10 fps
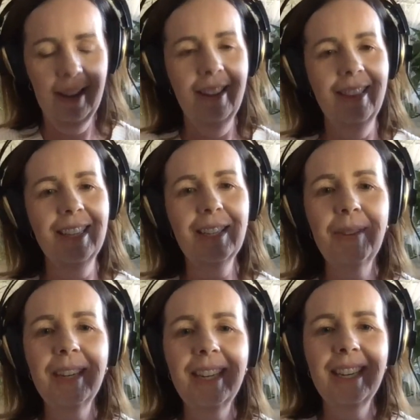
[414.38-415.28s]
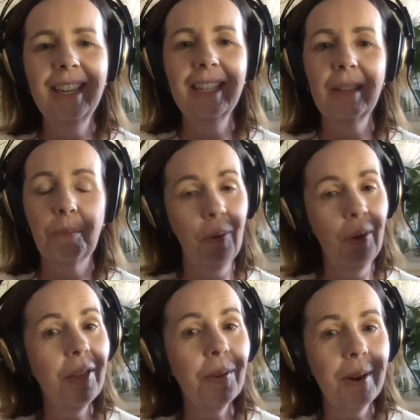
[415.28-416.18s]
This one is
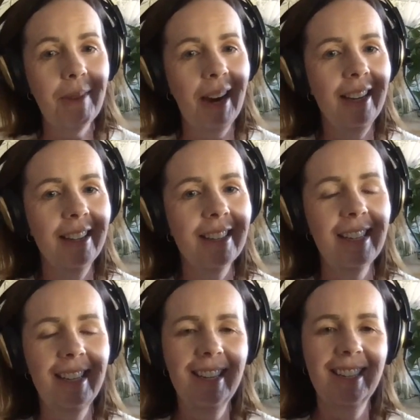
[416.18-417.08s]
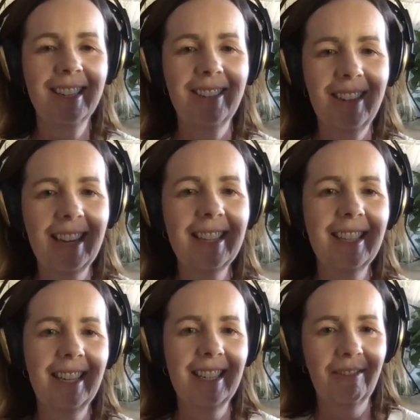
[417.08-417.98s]
0.3 miles. So yes,
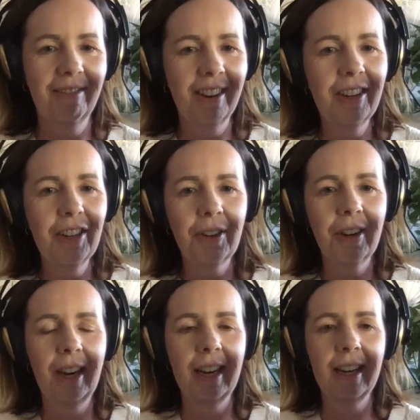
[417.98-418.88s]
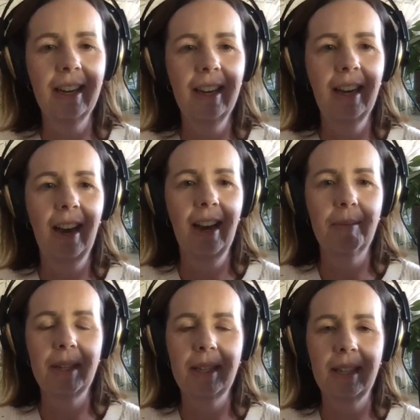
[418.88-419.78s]
it is a very short hike.
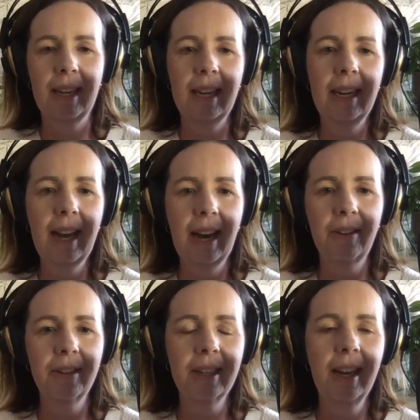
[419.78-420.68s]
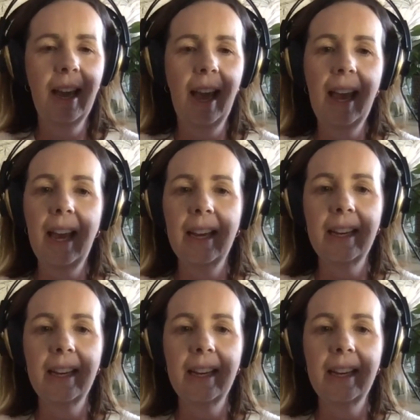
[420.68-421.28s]
It's an in and out. And